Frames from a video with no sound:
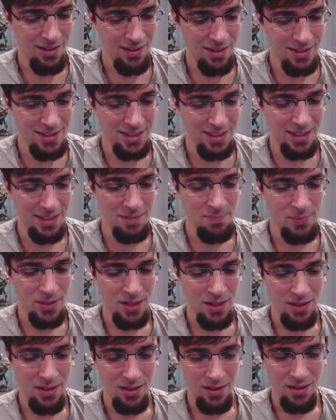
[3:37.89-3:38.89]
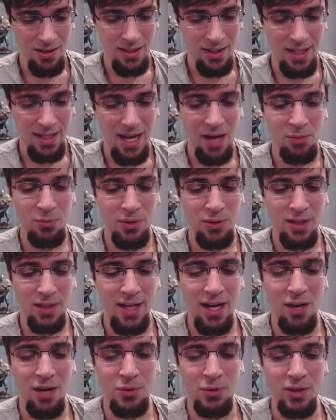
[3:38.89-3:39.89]
Let's see. Cowboy,
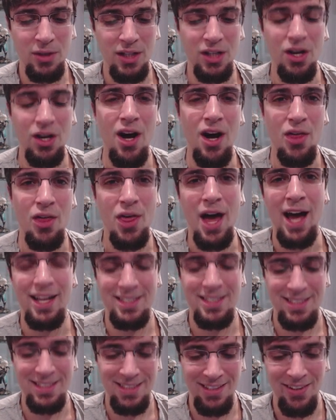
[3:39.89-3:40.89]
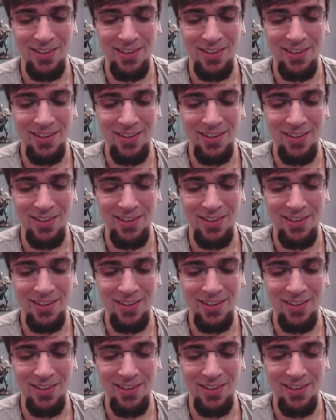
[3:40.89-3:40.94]
cowboy, goth hats.